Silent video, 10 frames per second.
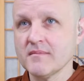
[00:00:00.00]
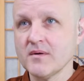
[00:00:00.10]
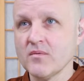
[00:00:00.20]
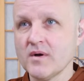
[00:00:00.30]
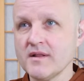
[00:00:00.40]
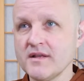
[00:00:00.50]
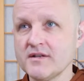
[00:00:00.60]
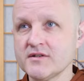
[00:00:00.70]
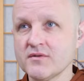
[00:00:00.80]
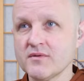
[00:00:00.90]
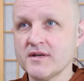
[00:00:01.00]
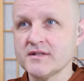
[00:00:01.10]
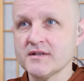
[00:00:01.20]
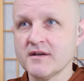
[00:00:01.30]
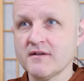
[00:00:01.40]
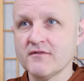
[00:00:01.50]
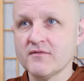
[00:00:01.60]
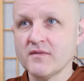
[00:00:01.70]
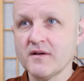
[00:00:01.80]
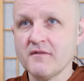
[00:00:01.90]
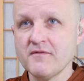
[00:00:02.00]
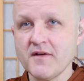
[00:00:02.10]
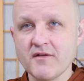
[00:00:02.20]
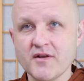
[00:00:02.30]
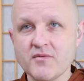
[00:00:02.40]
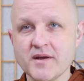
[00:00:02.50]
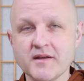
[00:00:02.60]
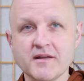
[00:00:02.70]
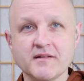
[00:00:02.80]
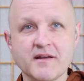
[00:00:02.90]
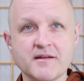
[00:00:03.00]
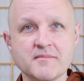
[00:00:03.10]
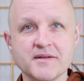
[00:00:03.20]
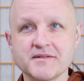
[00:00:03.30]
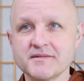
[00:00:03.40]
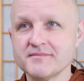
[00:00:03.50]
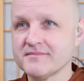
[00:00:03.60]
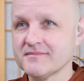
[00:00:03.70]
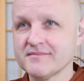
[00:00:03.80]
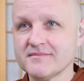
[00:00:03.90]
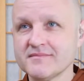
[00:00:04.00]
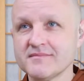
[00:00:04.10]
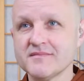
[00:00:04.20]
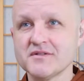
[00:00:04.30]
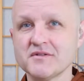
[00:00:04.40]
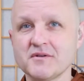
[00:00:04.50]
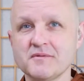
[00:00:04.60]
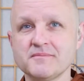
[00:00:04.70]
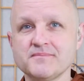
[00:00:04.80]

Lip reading: one of these stories of a very quick enlightenment. So